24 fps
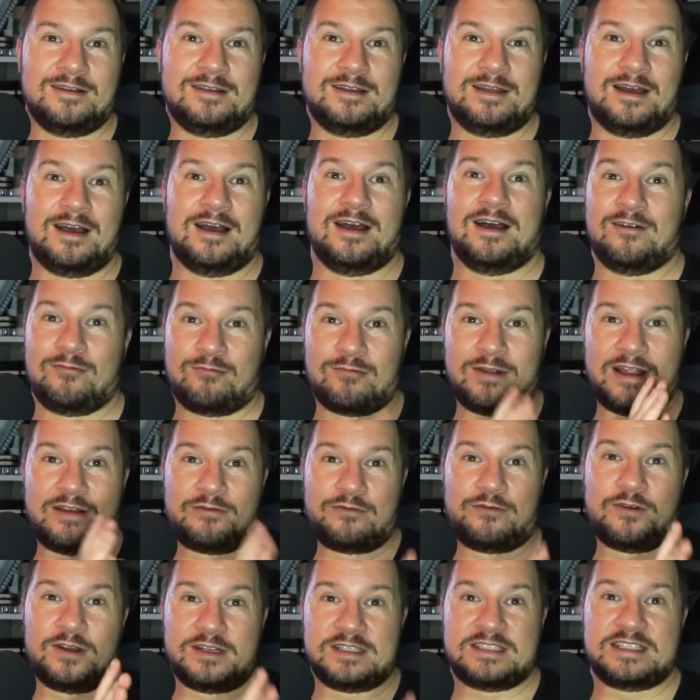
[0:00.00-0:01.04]
right
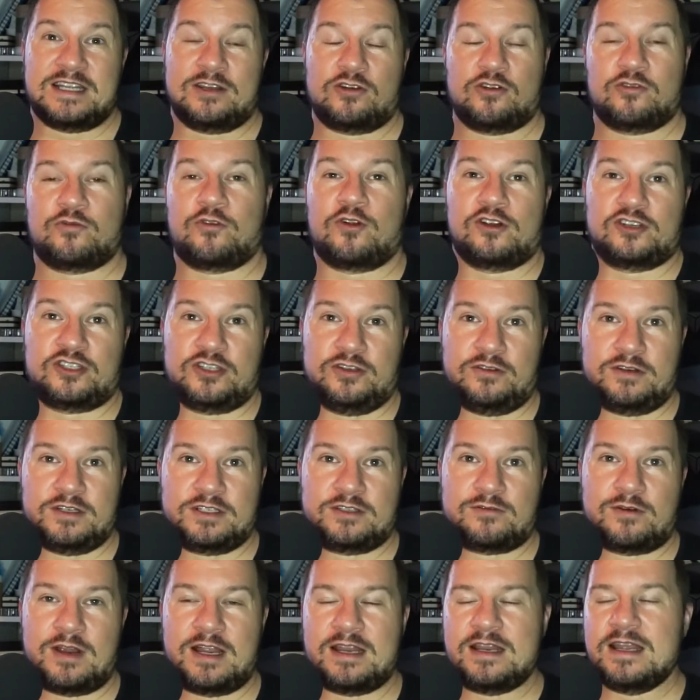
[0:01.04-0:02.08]
front and center for our
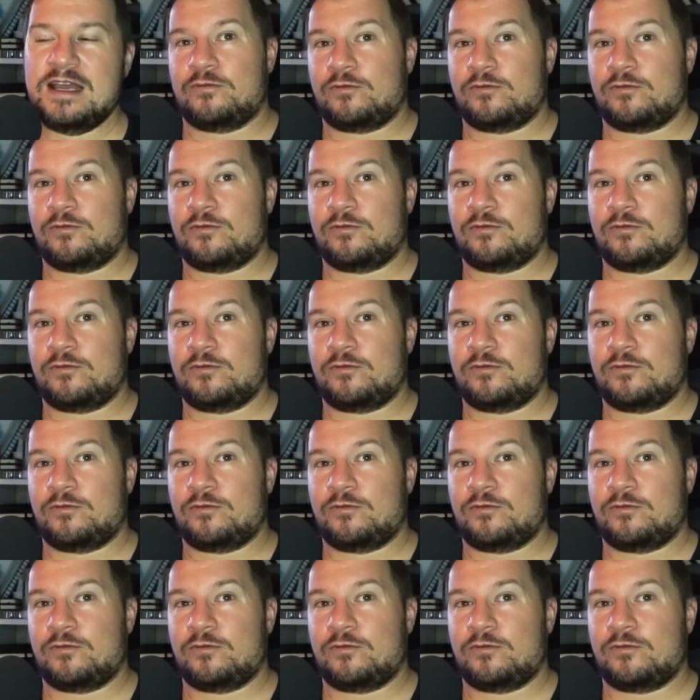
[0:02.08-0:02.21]
students, right?